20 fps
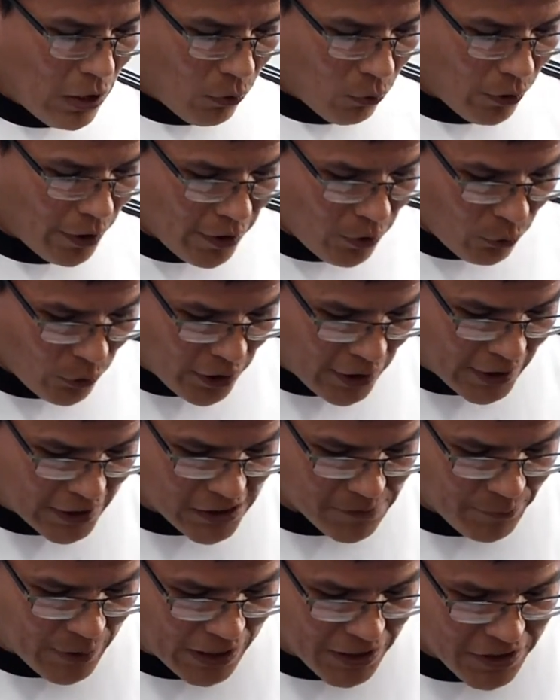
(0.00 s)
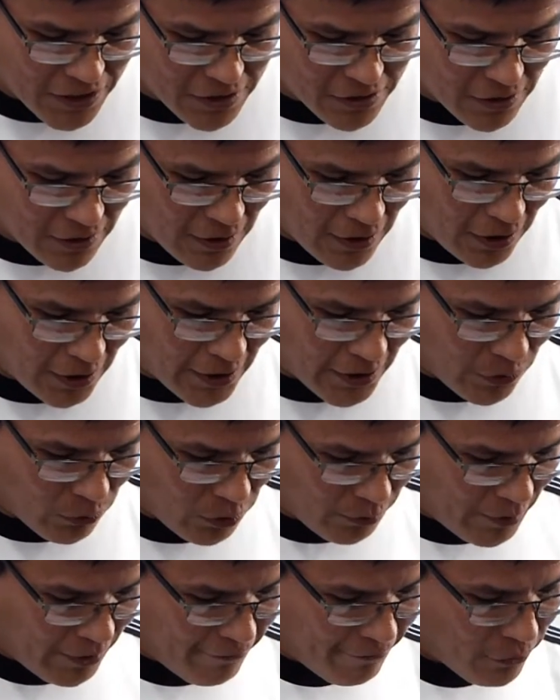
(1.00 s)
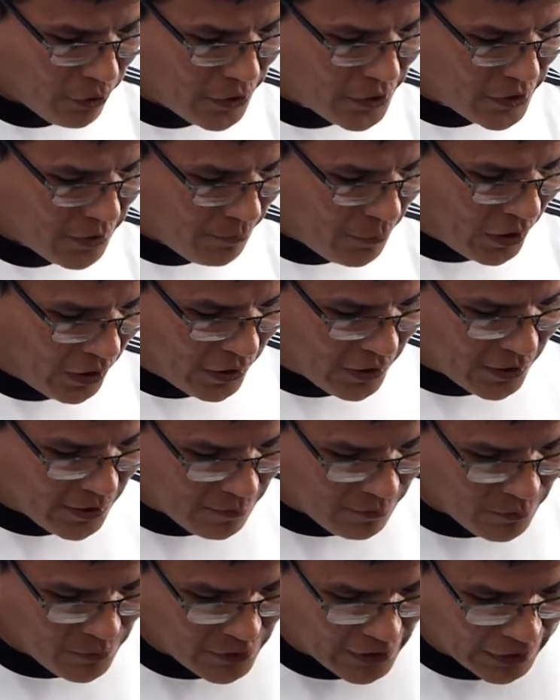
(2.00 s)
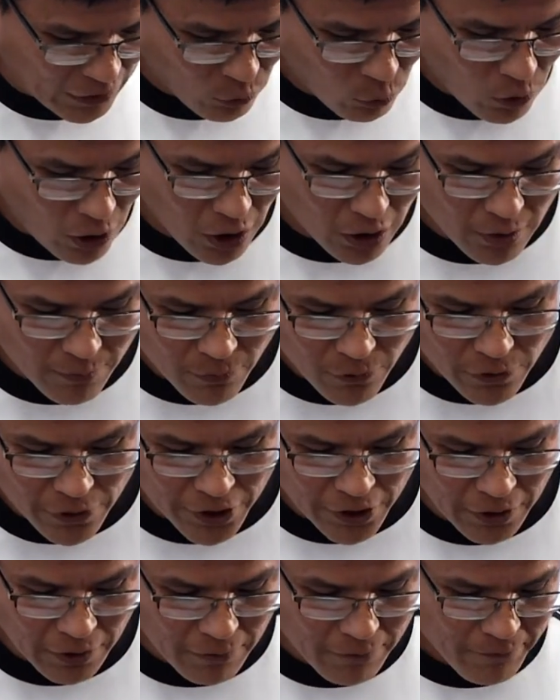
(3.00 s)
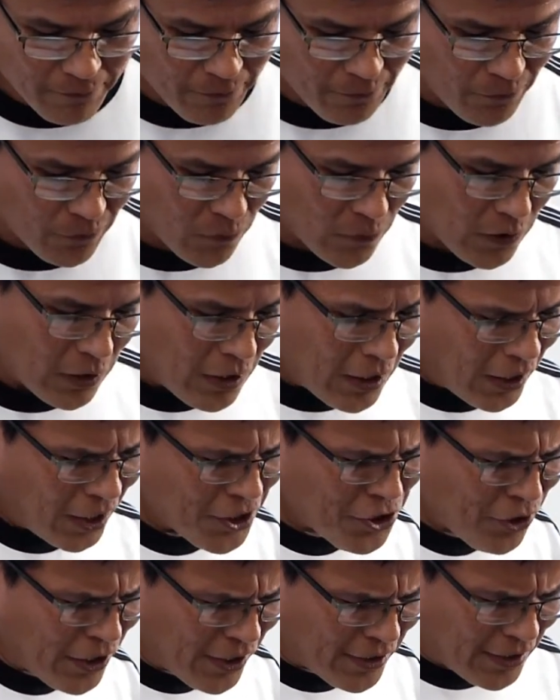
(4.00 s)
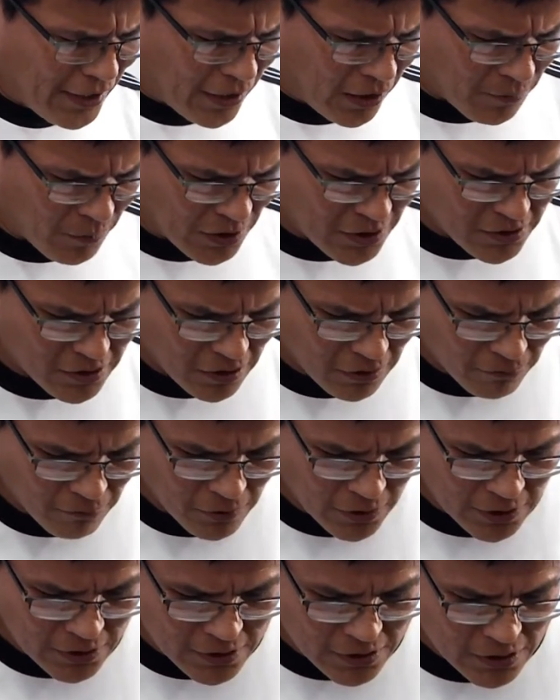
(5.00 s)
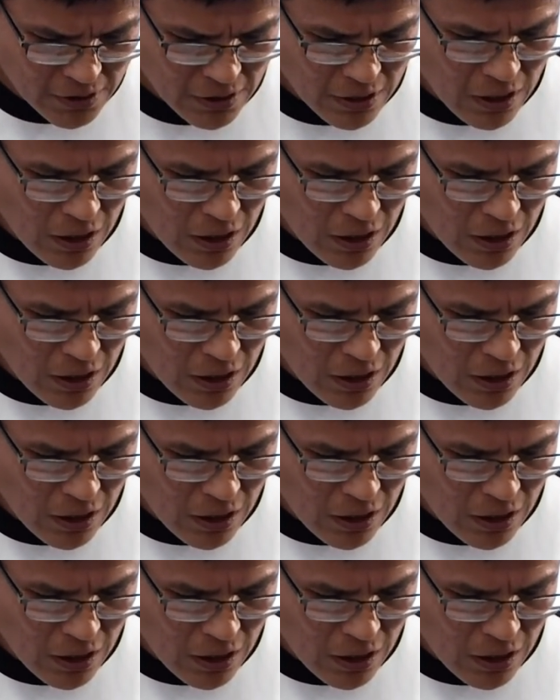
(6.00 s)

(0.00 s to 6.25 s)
Whether one has patience or not, it will be forced upon him like waterboarding. I tried that on myself once,